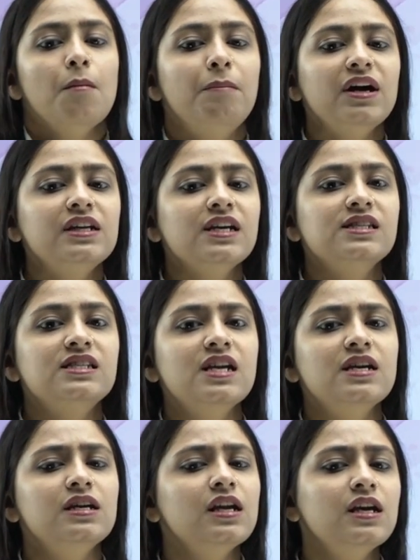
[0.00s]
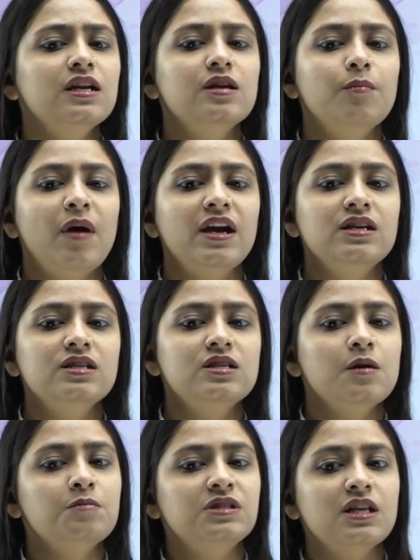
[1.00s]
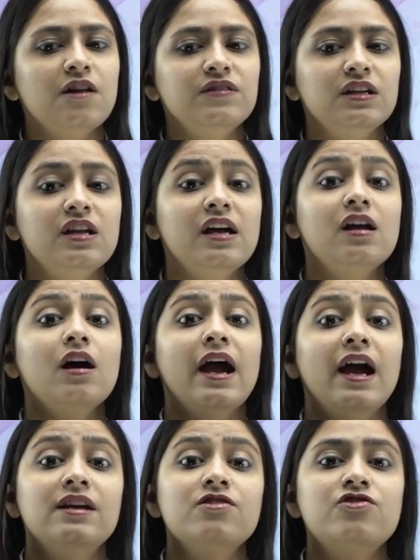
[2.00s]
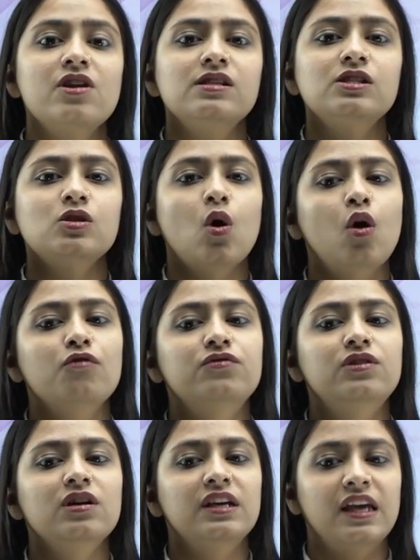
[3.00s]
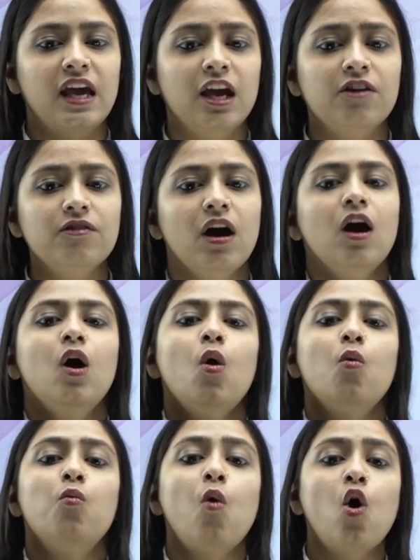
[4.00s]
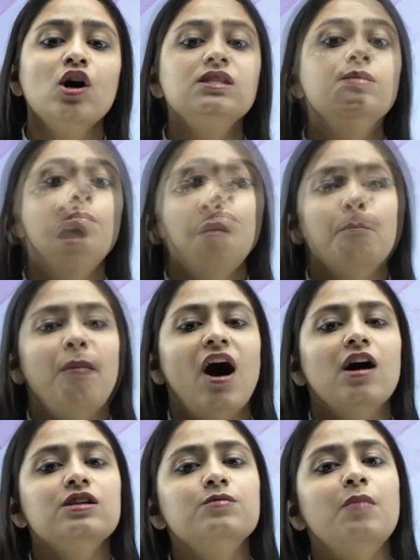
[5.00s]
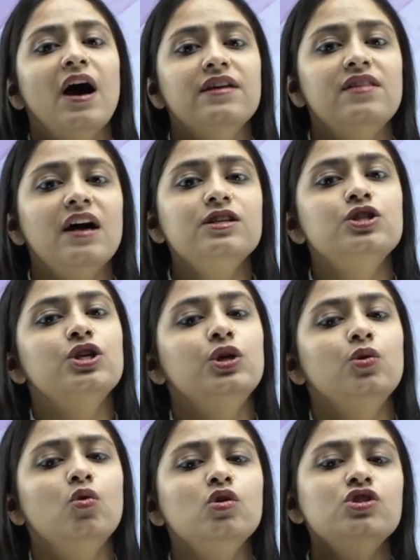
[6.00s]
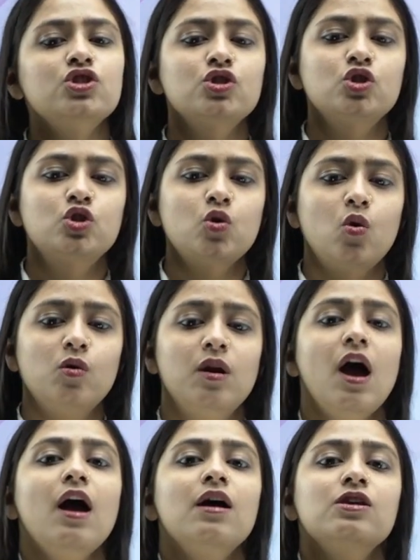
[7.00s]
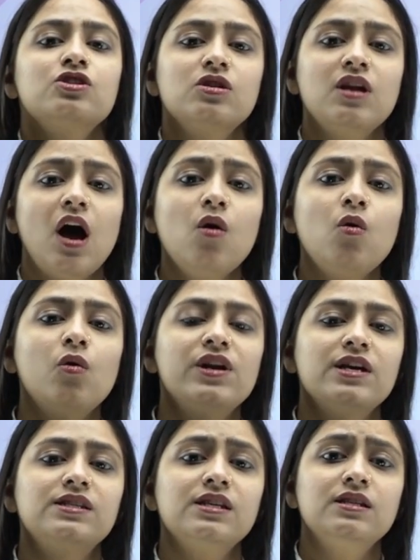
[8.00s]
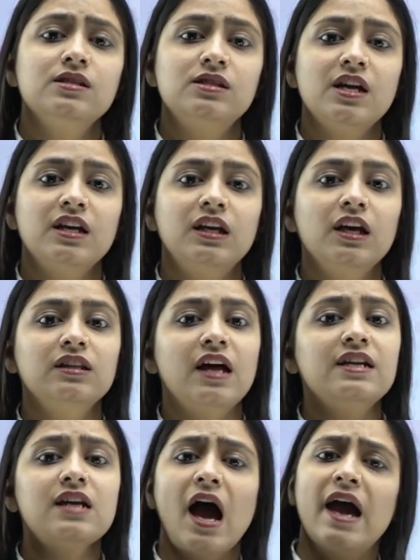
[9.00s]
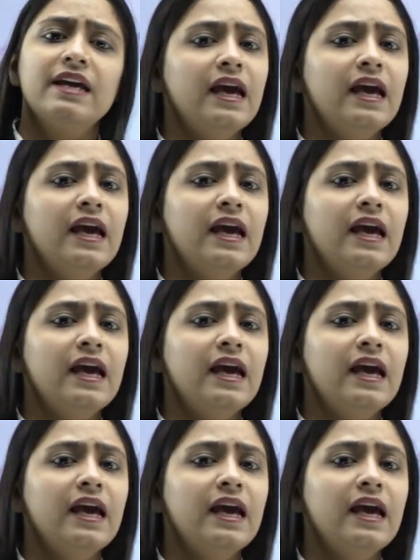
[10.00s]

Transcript: But instantly he reminded himself that the entrance of the cave was barred by that huge stone. So now Odysseus is thinking that, "I